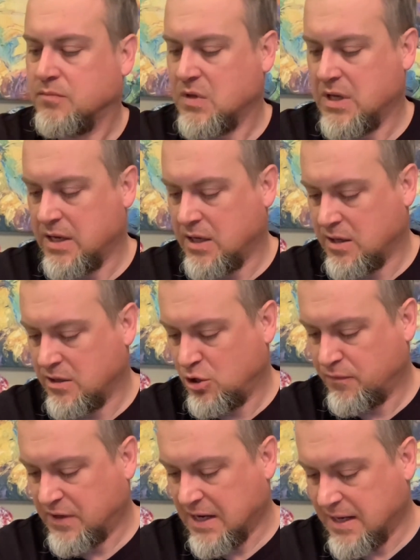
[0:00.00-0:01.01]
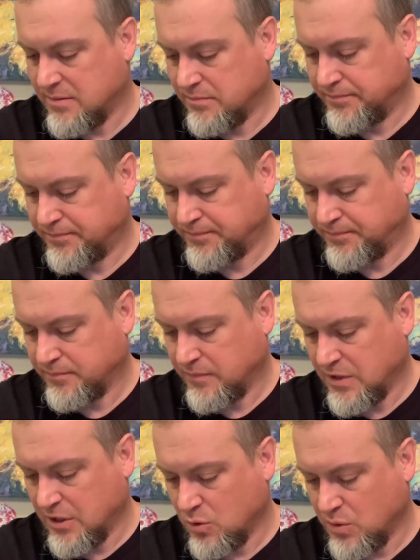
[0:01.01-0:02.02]
And you've got,
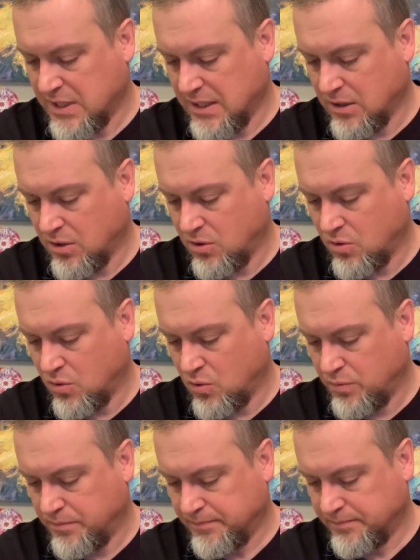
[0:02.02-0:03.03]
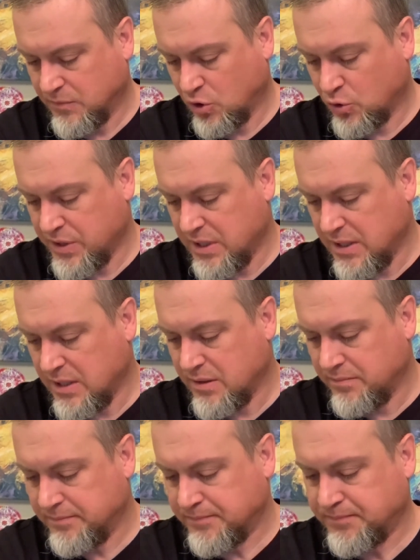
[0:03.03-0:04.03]
you know, yellow, green.